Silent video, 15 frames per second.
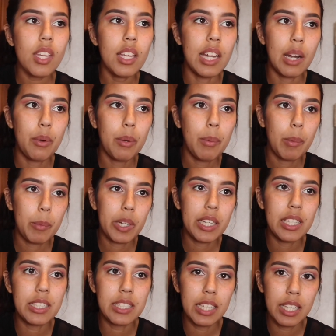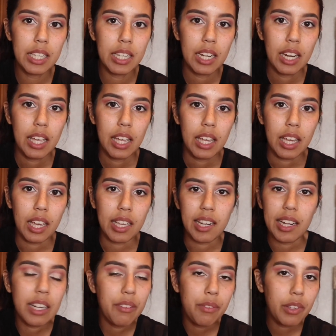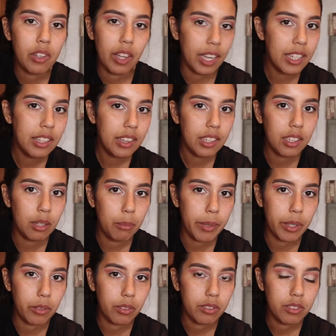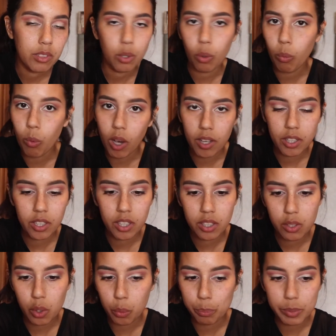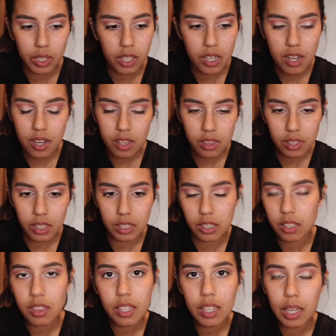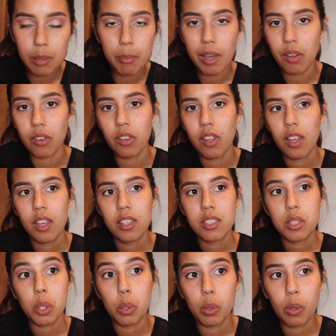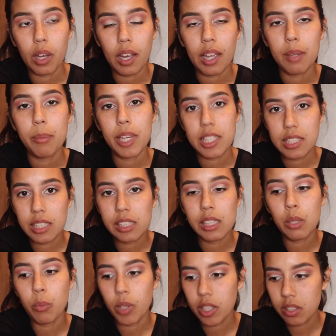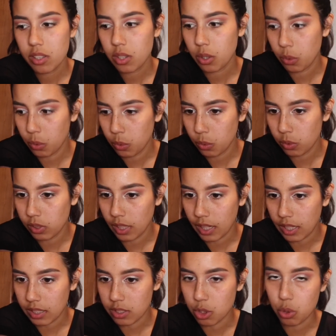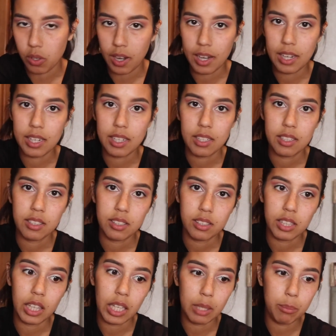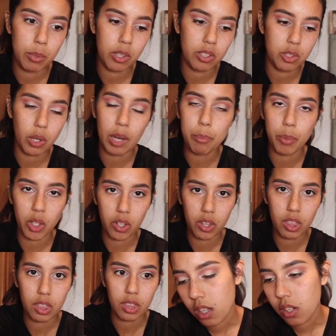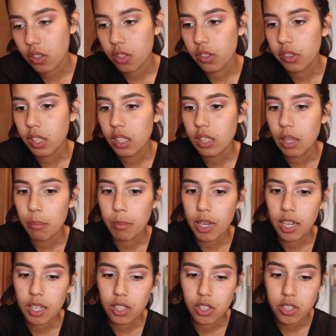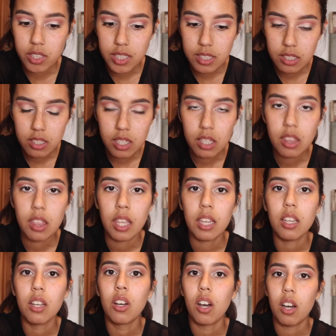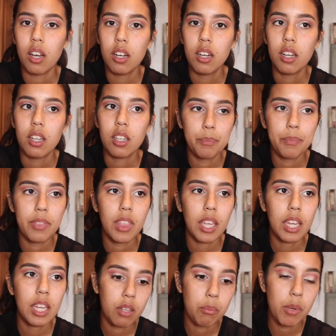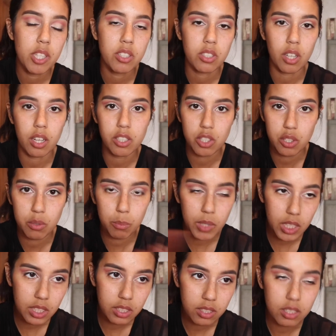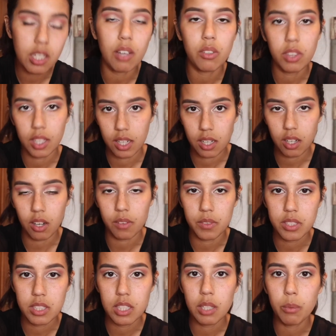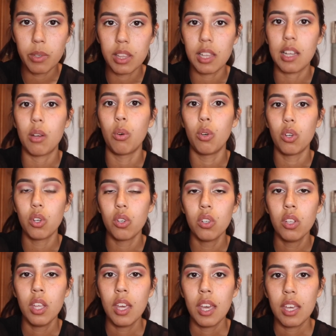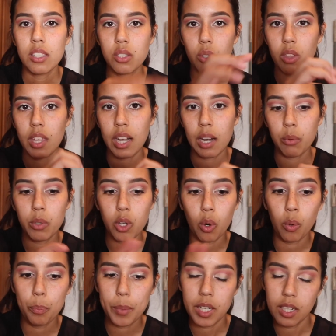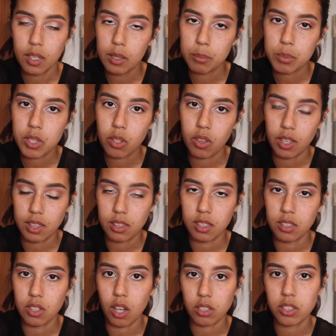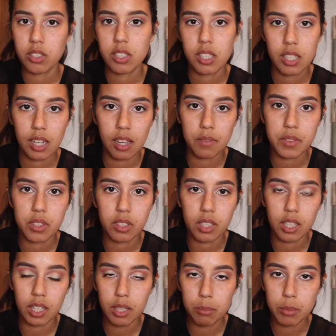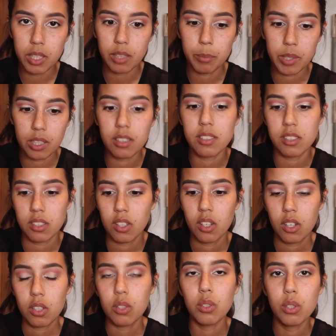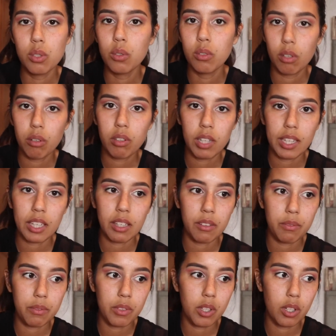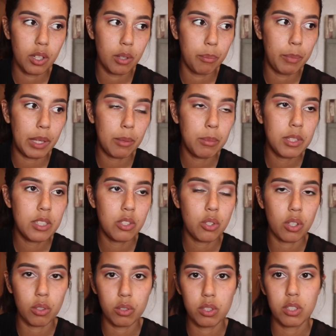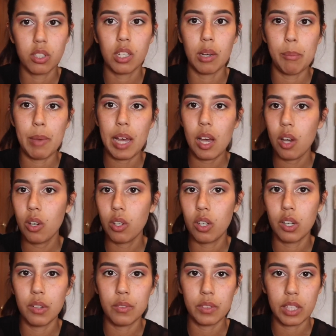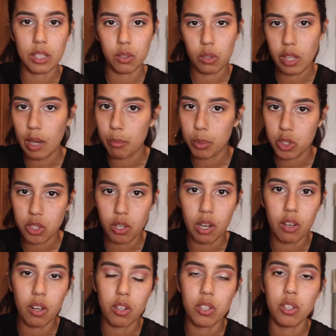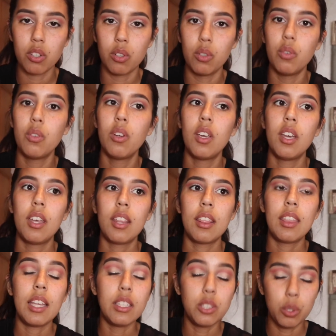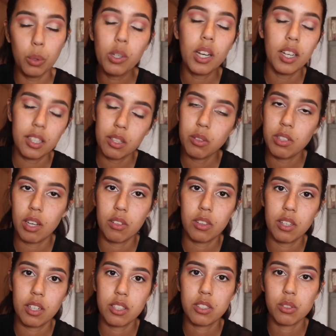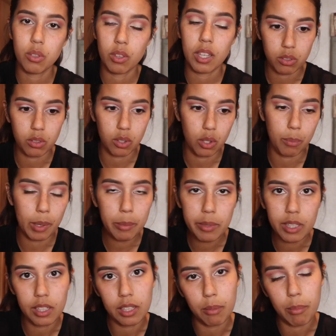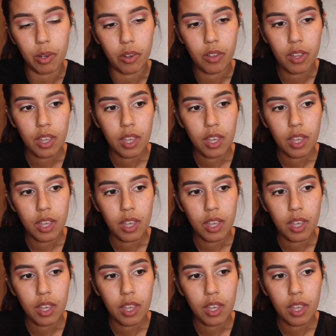And I remember he did, and I didn't feel anything come out. No water, no blood, nothing came out. So I basically went through like a dry birth. Another thing that my nurses did, thank God, they massaged me down there, obviously, with like oil, so that I would open up, so that the doctor didn't have to cut me, because you do know, like, if your baby struggles to come out, or if like you can't push her out on your own, they do cut you down there so that your baby can come out.